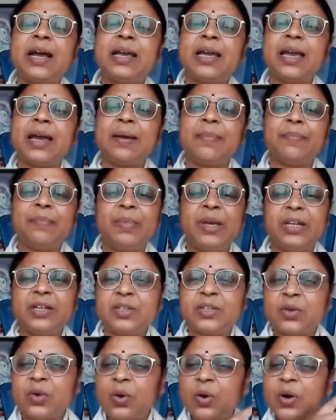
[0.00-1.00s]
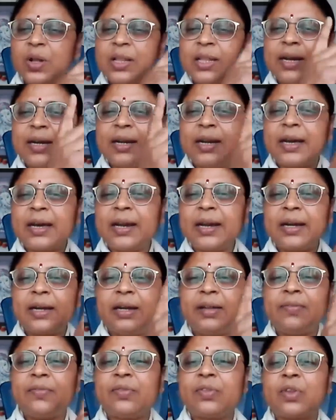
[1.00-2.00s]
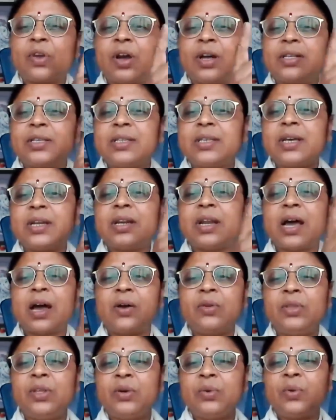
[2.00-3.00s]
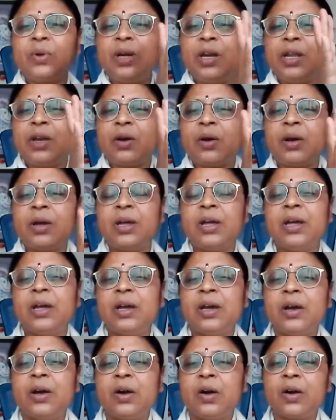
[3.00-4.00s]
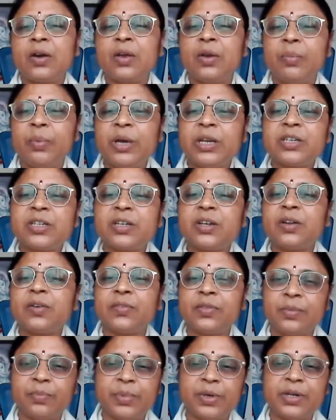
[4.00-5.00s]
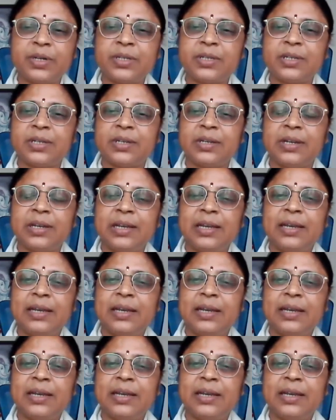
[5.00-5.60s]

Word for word: am means all that corrective thoughts are now the only occupation of the person.